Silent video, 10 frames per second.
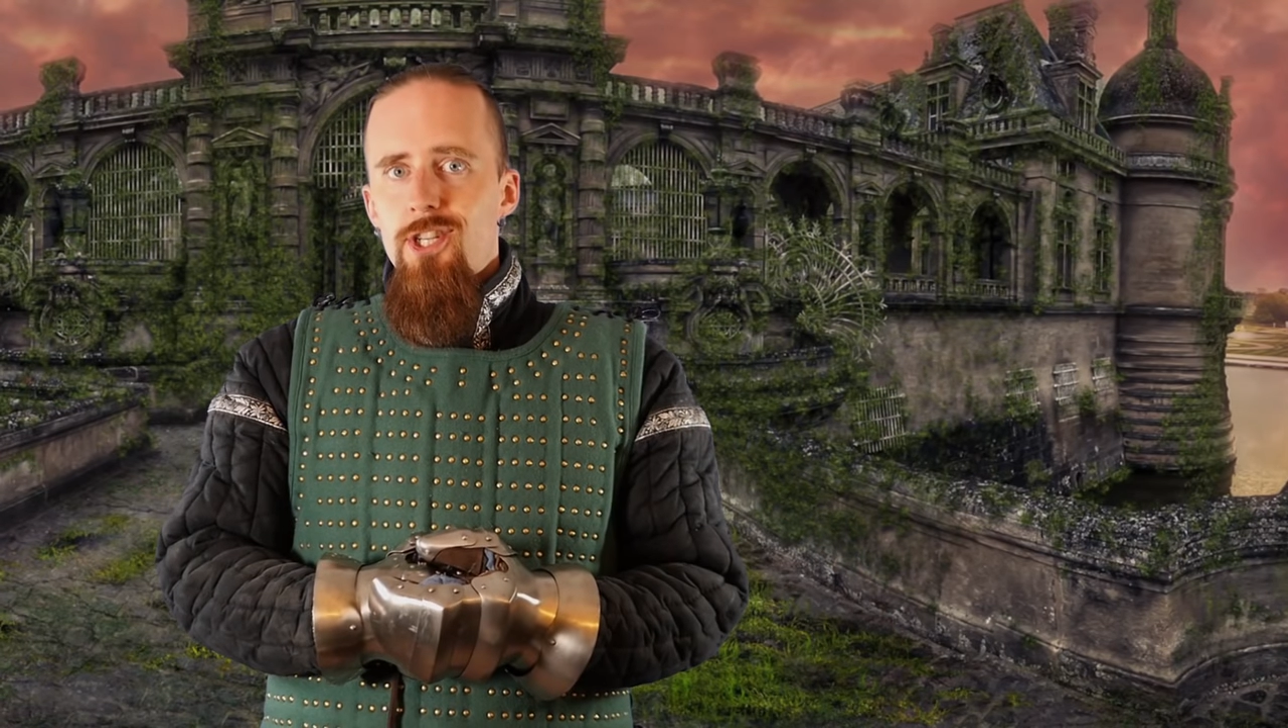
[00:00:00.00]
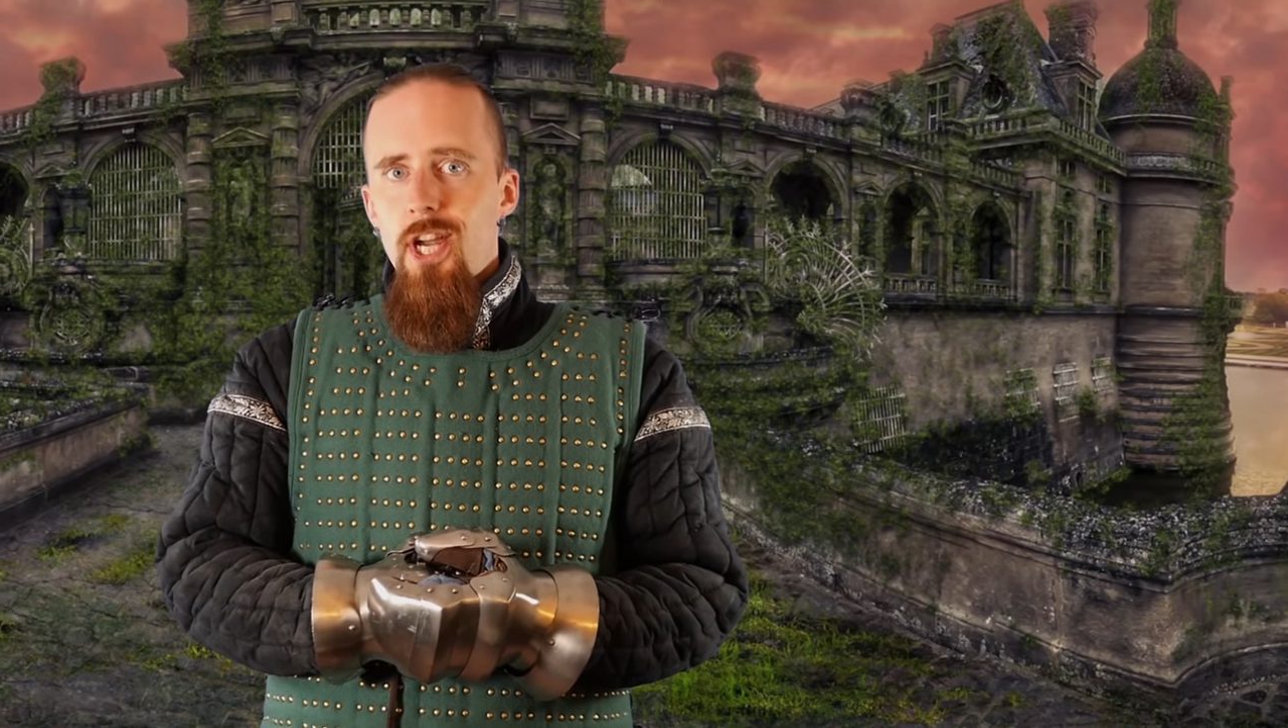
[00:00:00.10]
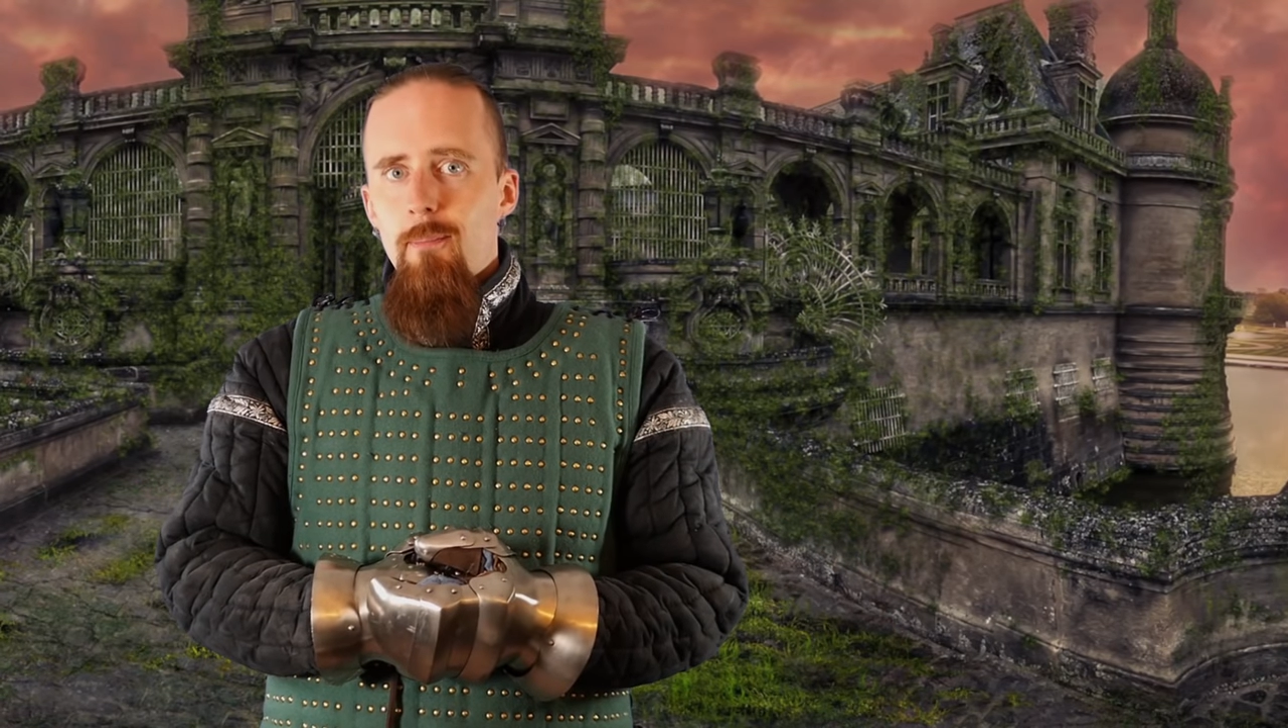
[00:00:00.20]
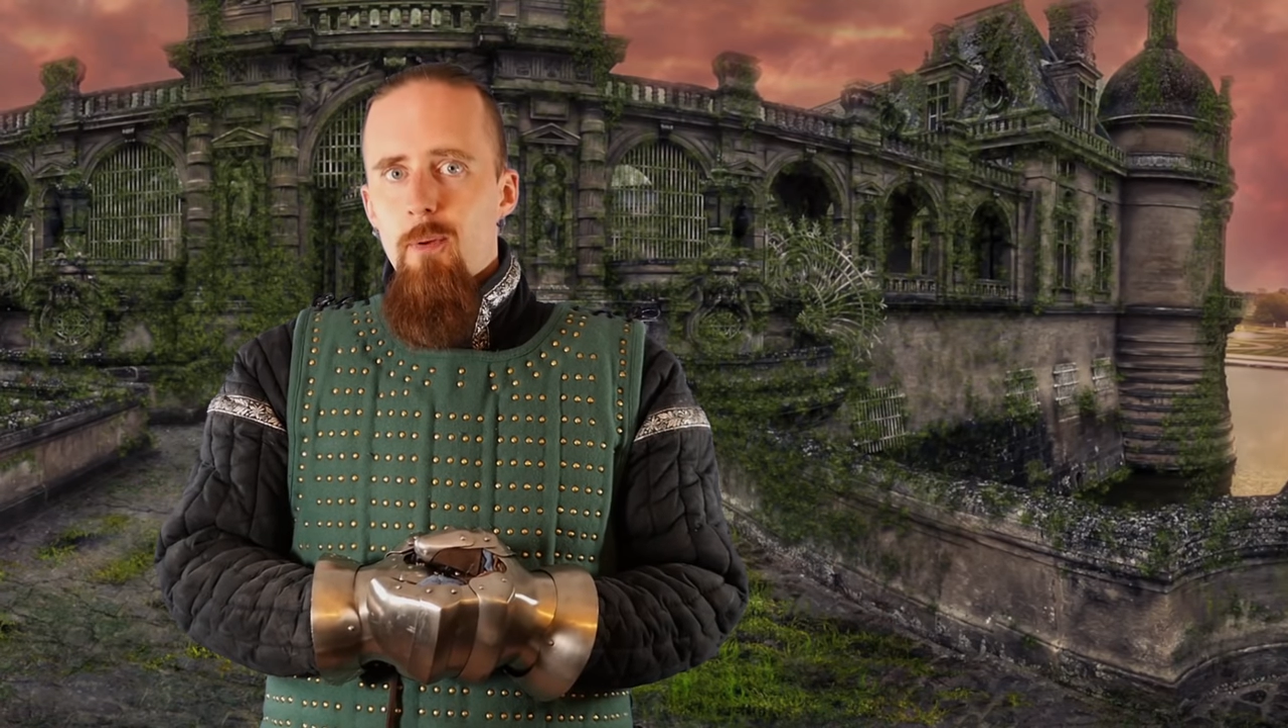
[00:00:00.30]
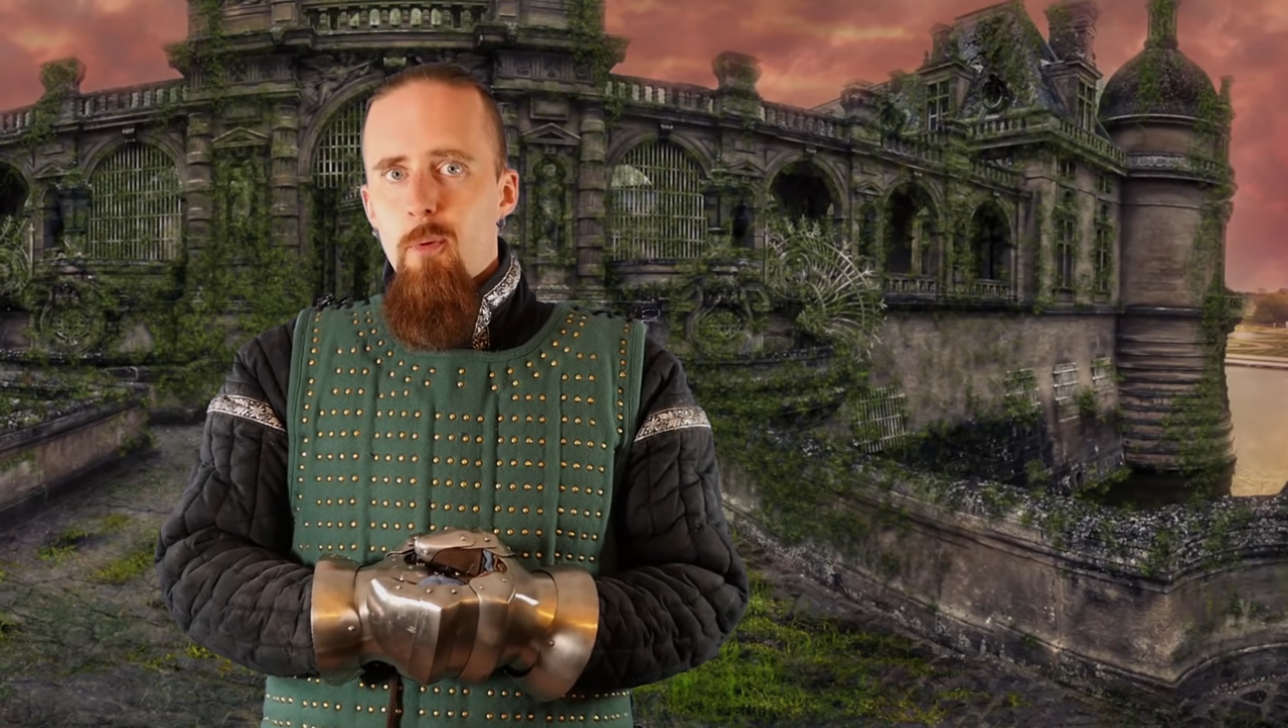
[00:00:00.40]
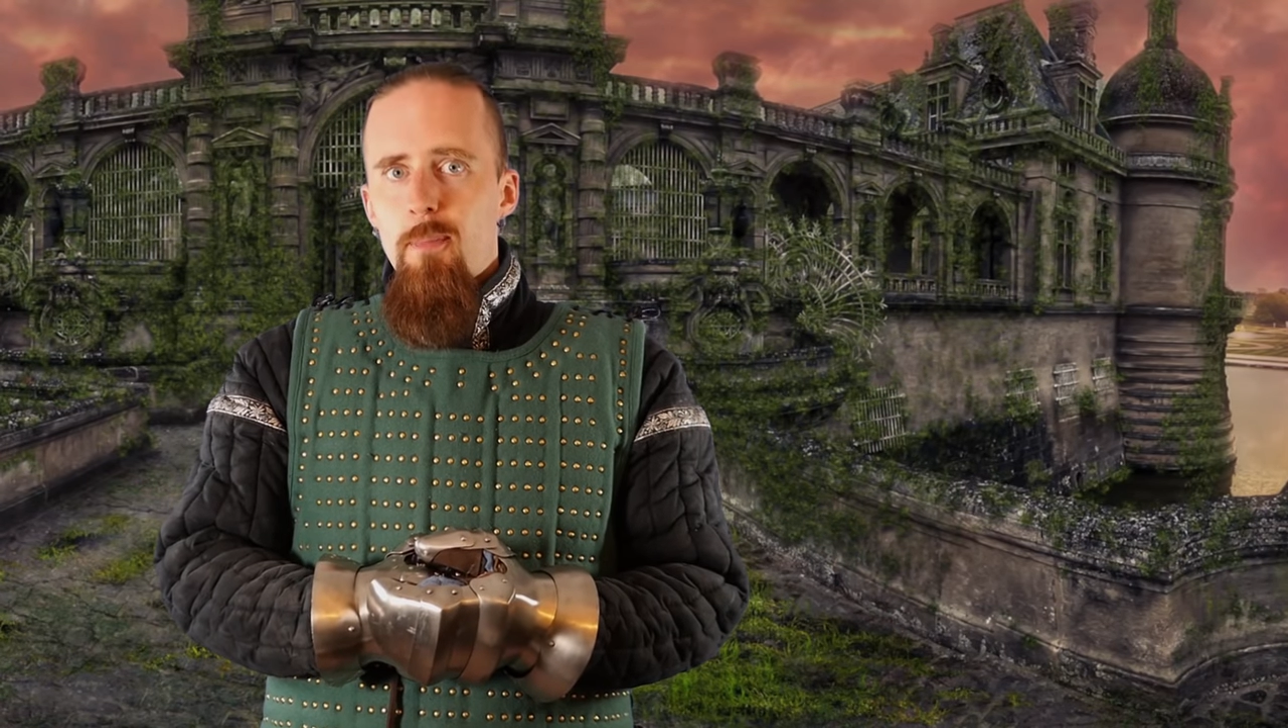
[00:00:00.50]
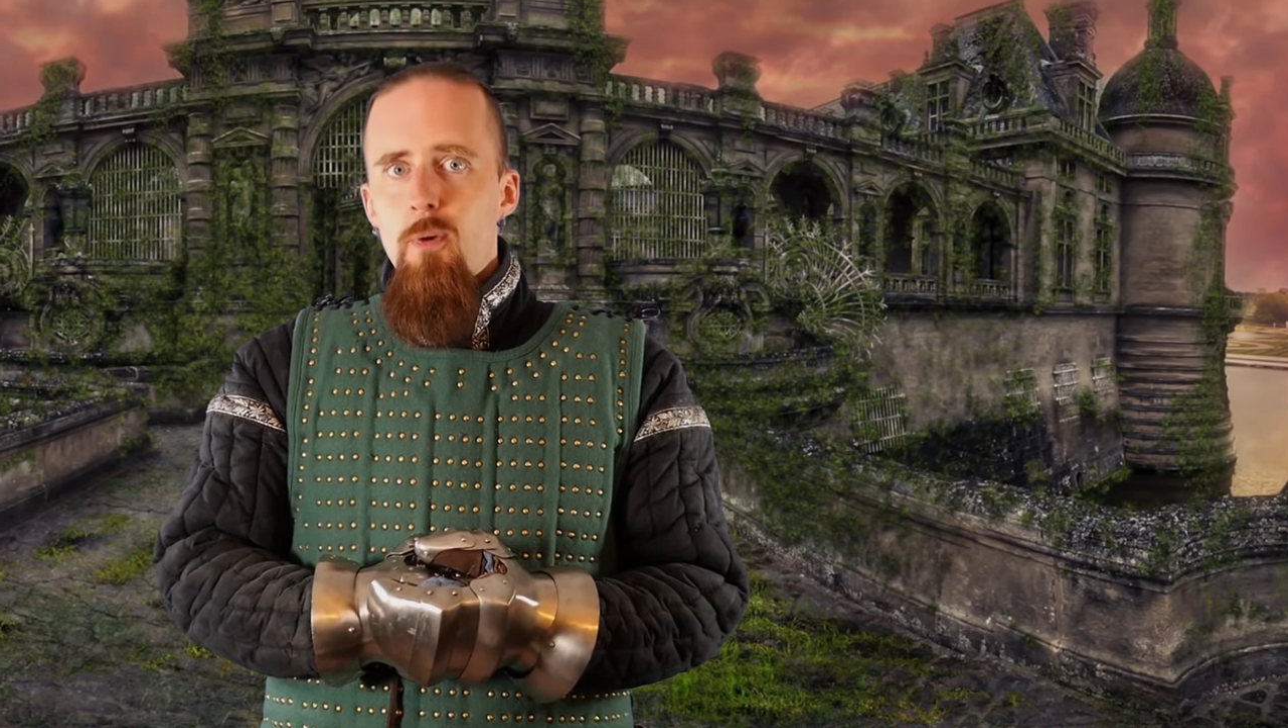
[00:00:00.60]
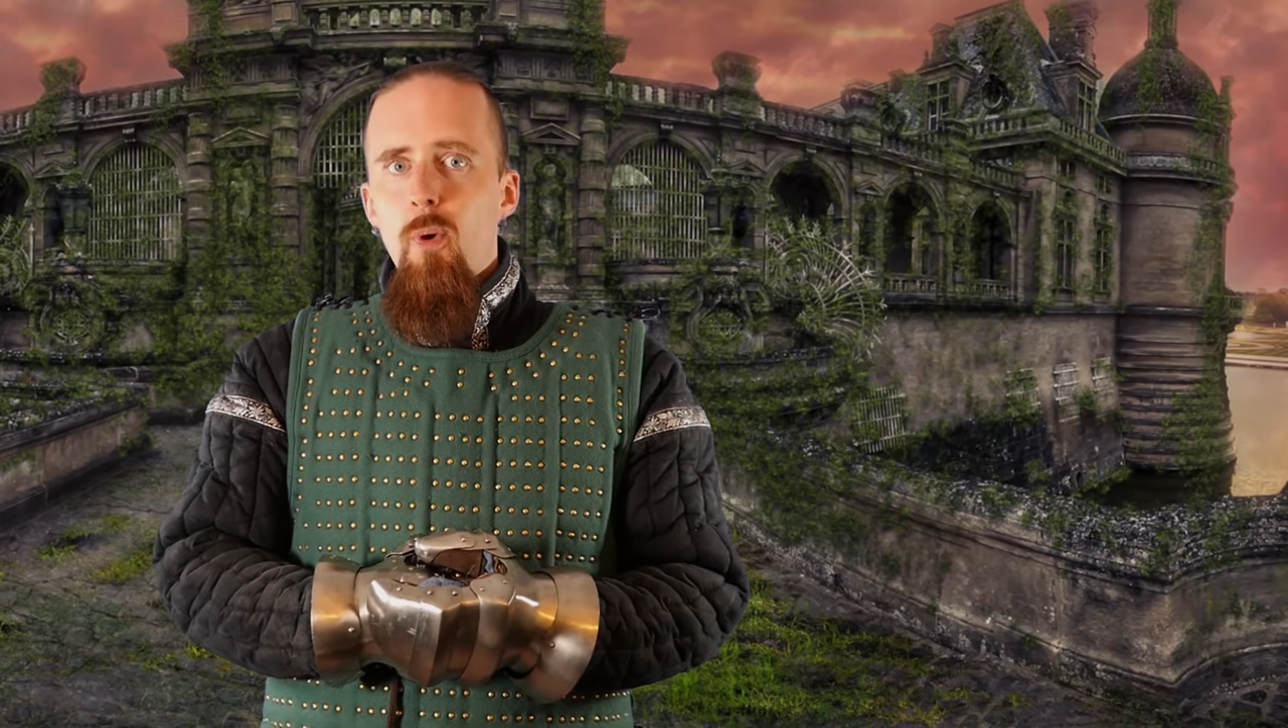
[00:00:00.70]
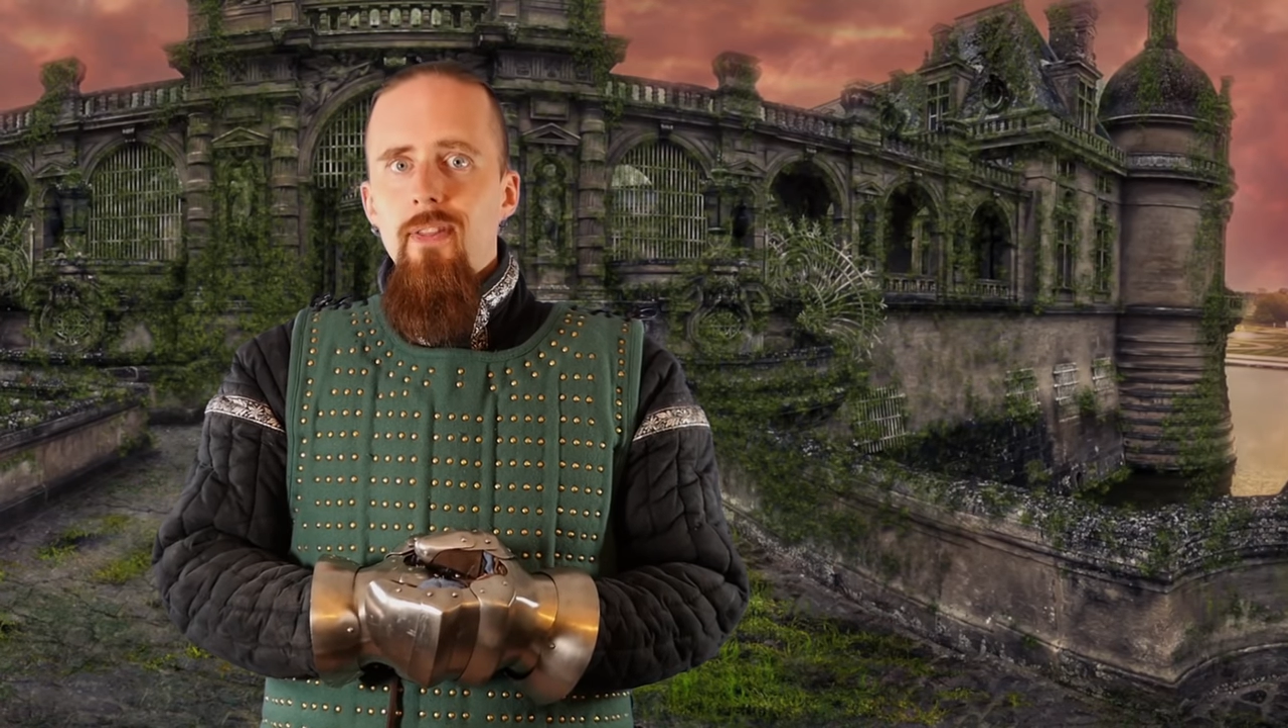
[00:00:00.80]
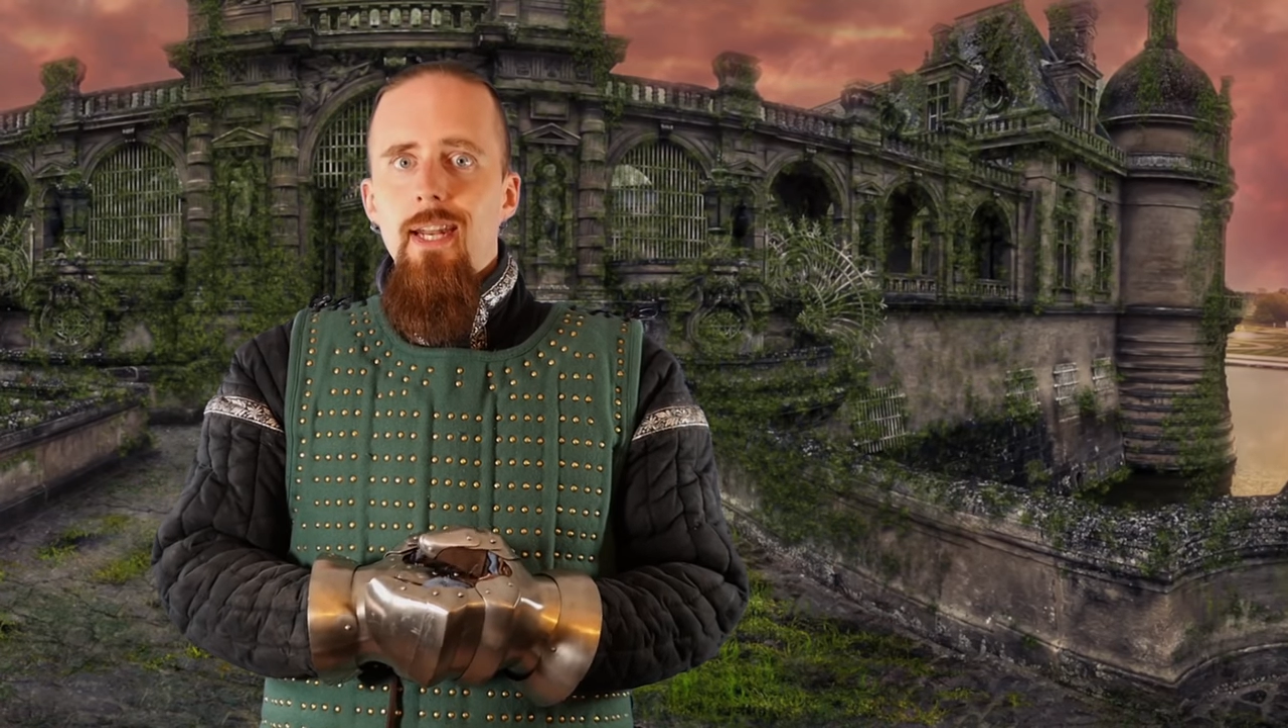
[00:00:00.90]
enchantment would
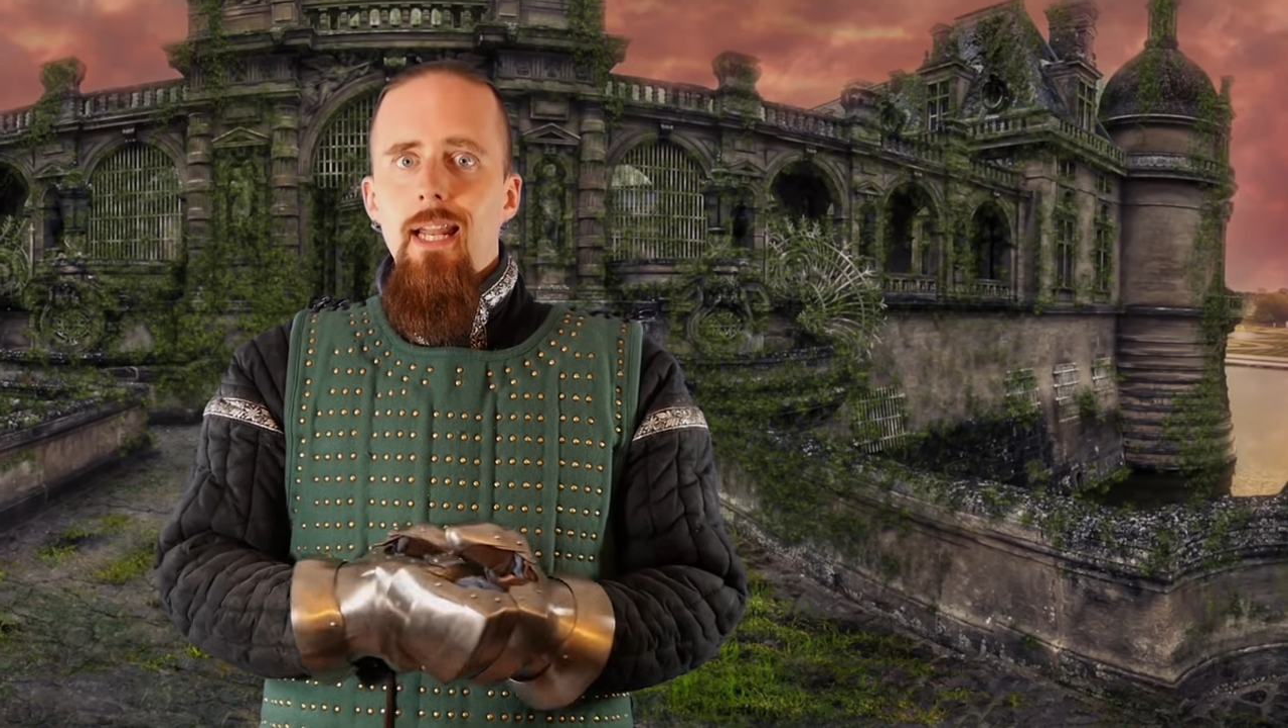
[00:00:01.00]
be one that